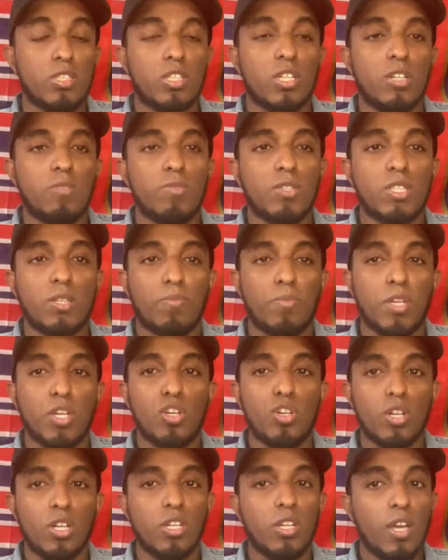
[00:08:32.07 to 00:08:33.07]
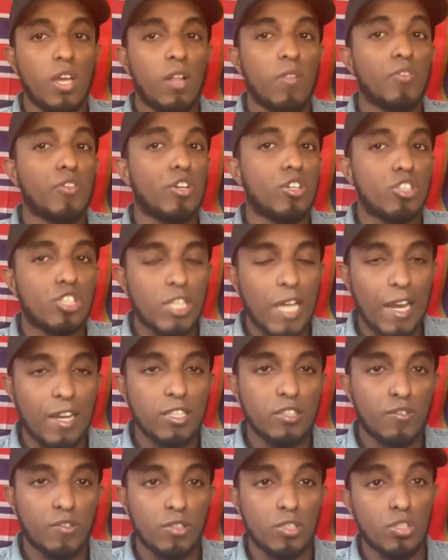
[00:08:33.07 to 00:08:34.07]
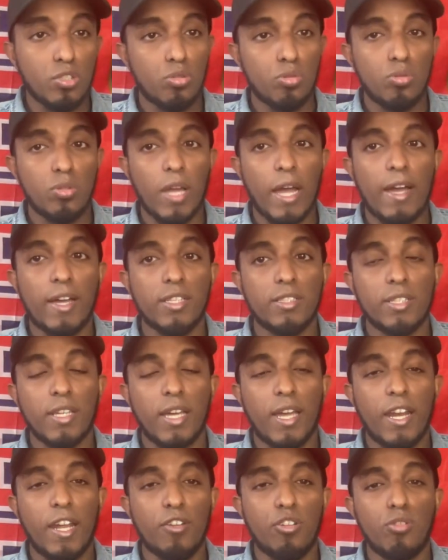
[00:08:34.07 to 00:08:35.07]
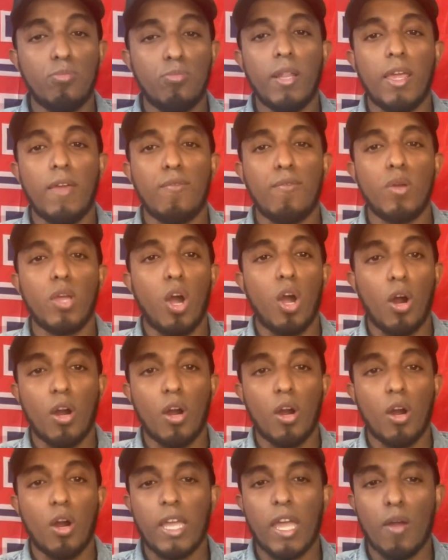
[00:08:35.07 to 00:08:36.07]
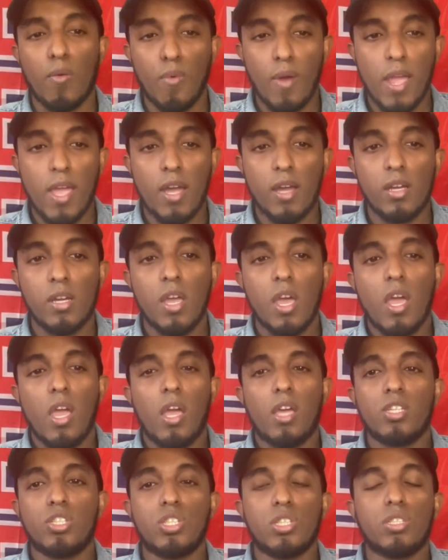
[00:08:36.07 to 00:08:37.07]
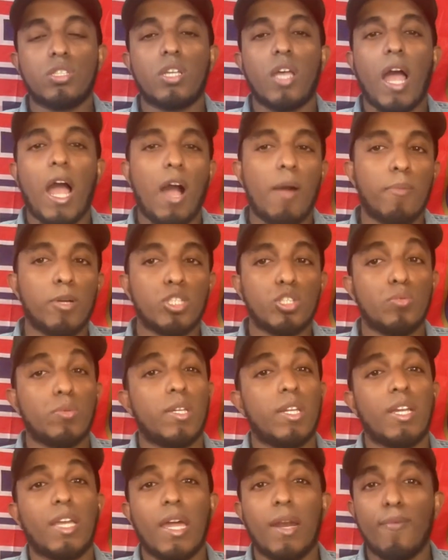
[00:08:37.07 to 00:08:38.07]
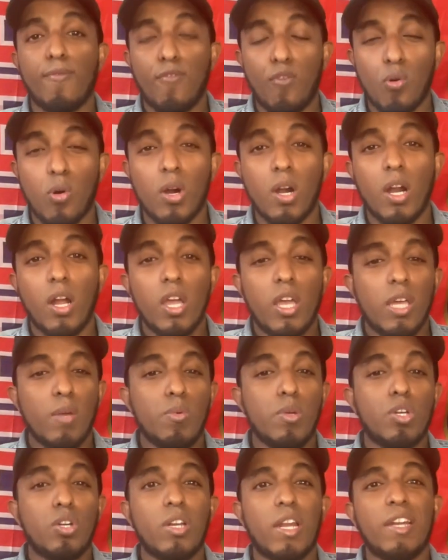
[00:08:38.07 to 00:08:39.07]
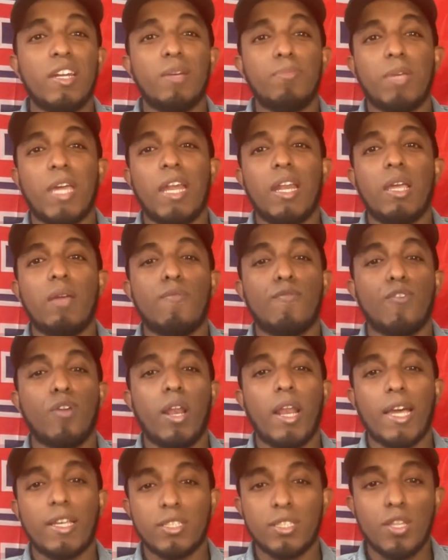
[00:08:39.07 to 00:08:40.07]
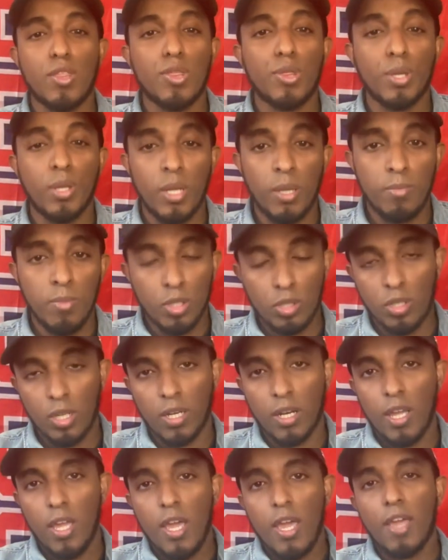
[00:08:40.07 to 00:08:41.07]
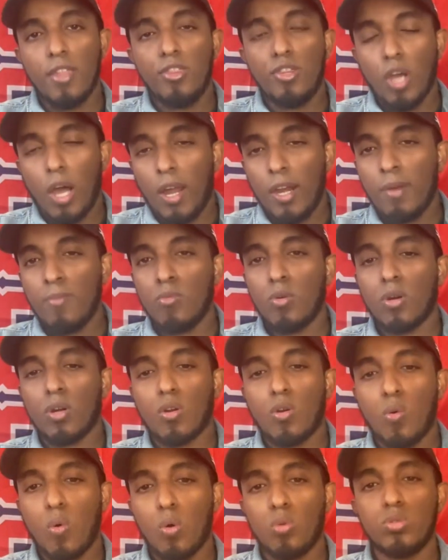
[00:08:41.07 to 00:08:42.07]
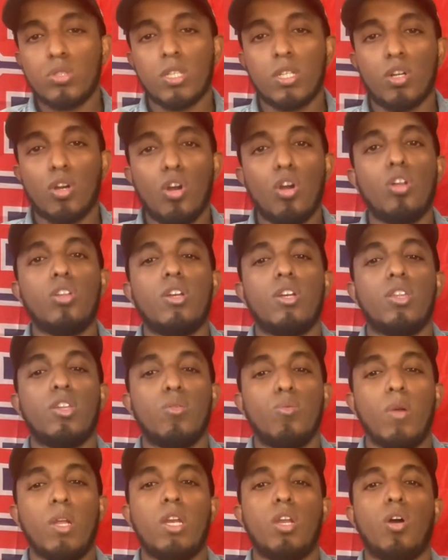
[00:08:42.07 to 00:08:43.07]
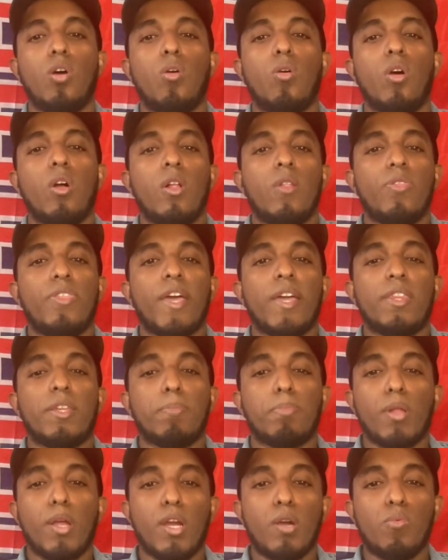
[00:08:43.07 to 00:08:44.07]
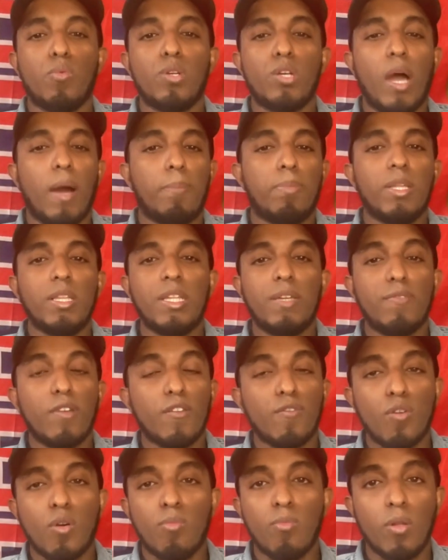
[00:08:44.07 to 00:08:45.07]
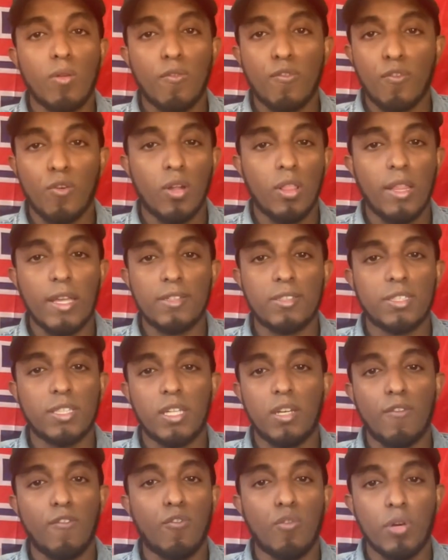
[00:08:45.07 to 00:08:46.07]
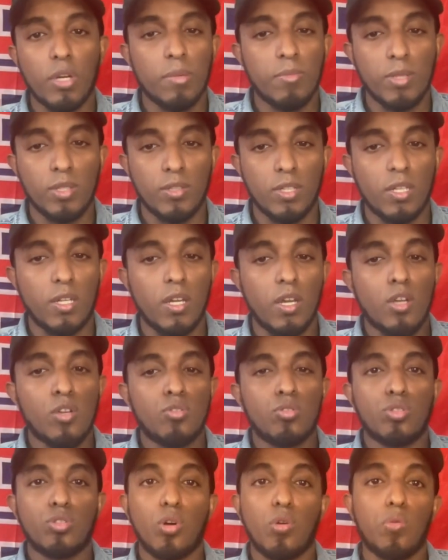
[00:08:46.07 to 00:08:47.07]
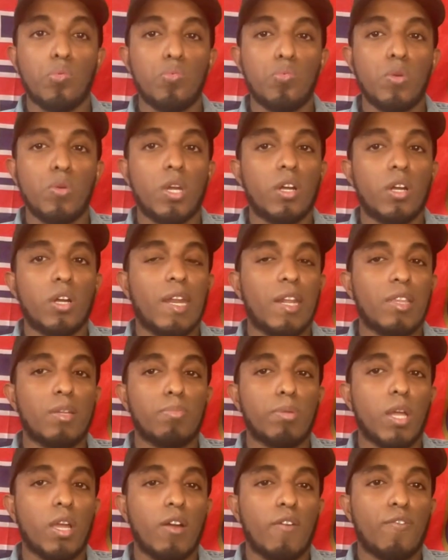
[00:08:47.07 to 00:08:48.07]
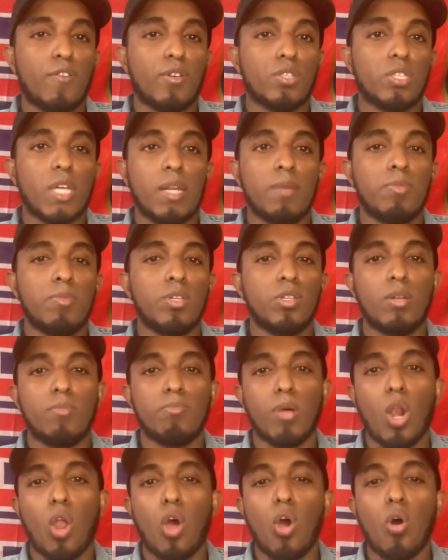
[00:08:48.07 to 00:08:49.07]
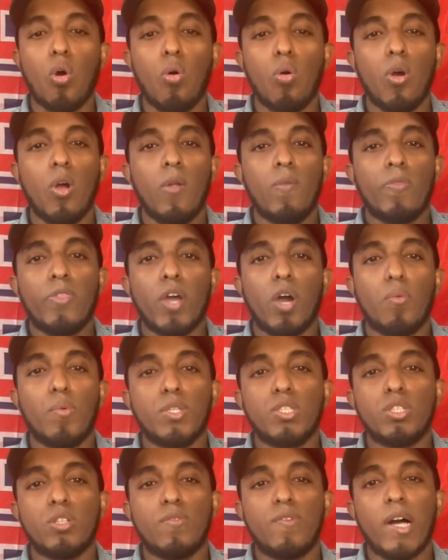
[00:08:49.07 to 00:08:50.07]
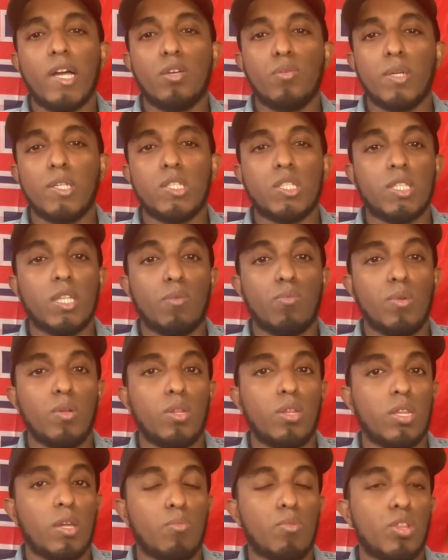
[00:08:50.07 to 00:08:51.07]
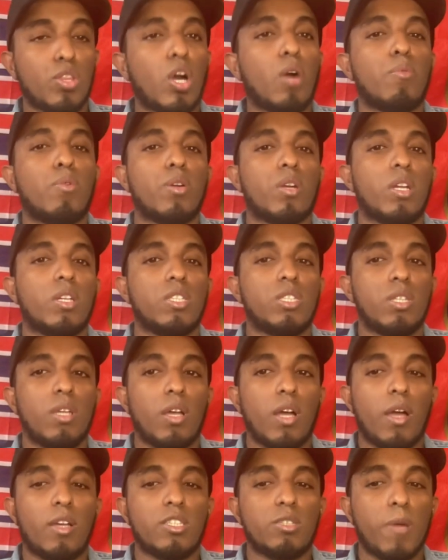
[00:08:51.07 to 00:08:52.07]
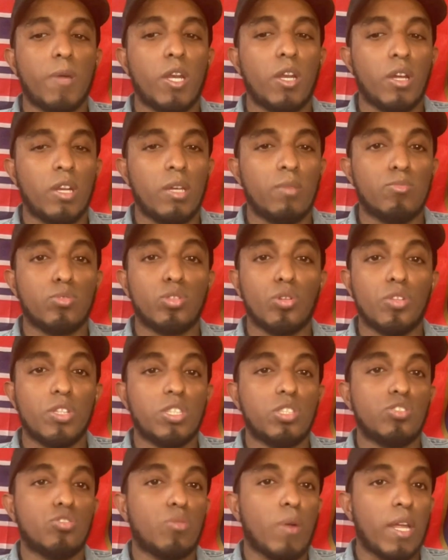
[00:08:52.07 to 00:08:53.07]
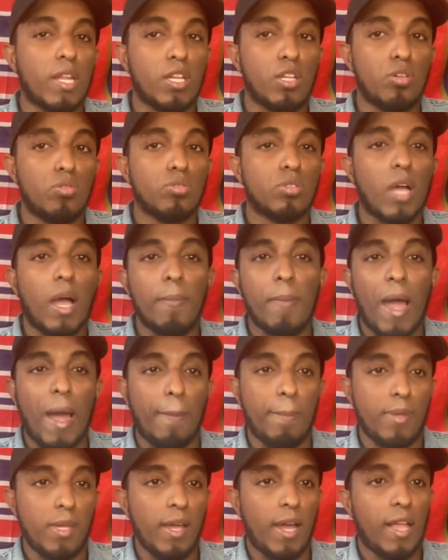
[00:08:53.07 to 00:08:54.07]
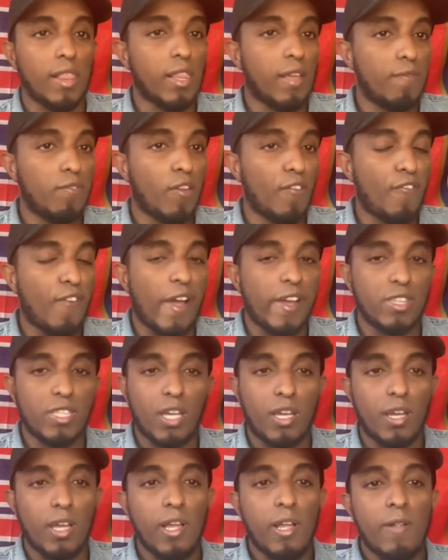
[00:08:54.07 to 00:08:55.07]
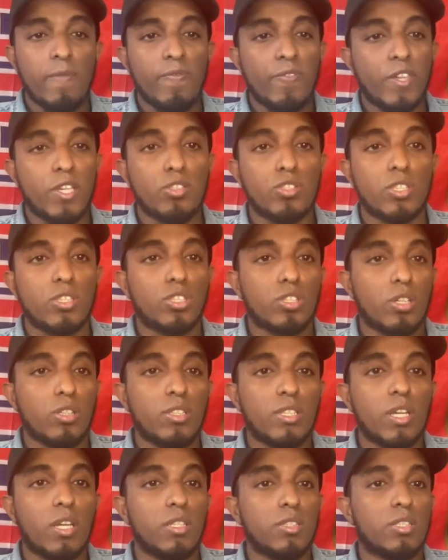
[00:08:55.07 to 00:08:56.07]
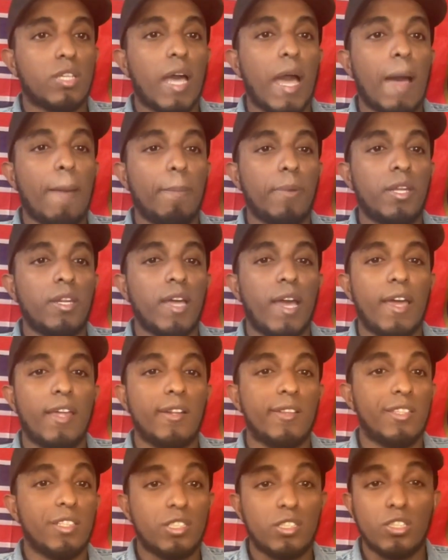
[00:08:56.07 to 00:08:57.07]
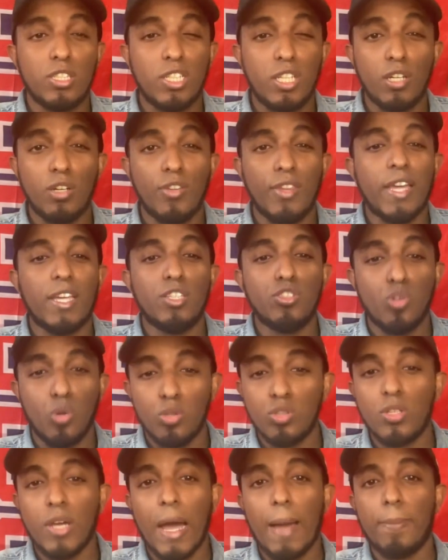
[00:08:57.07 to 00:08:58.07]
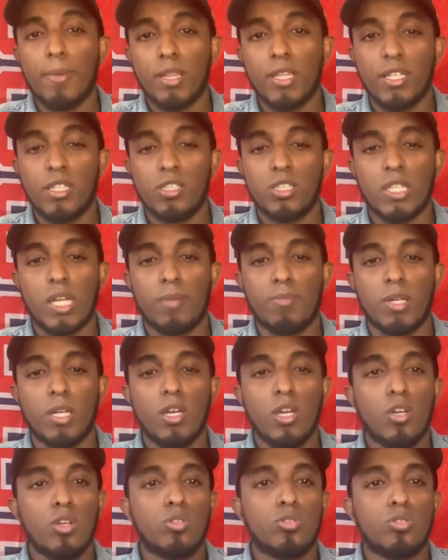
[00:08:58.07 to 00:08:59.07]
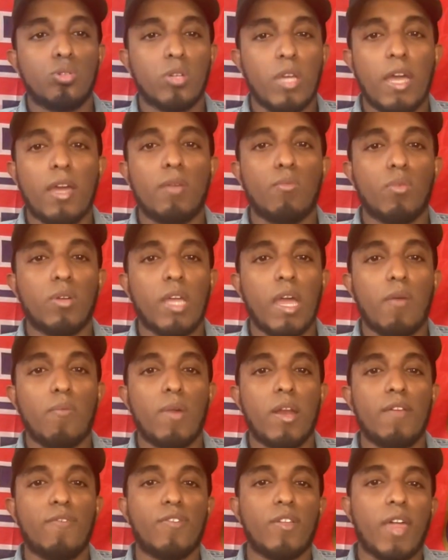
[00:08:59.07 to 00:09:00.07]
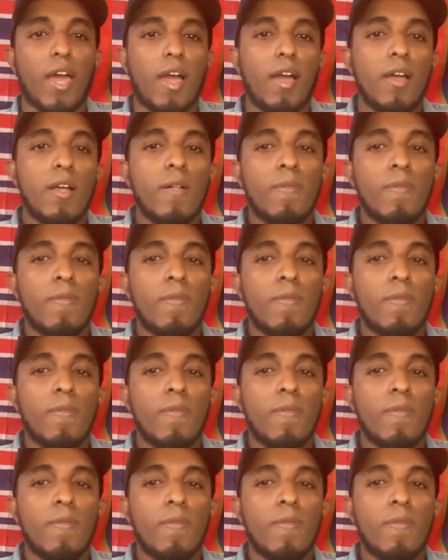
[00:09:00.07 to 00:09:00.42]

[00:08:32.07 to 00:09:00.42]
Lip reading: It's going to be something good challenge for the two guys. And I do believe we are going to get Raya. It's just how much are we going to get him for? We could end up getting him for less than 30 million. And Tottenham were quoted early in the window that the player would not be leaving for less than 40 million. So we are getting the player for 10 million below the original valuation that we thought we were going to spend on him. So this is great news. I'm happy. I love the fact that things are starting to happen. And this is a deal that is going to happen, ladies and gentlemen. So get ready for that.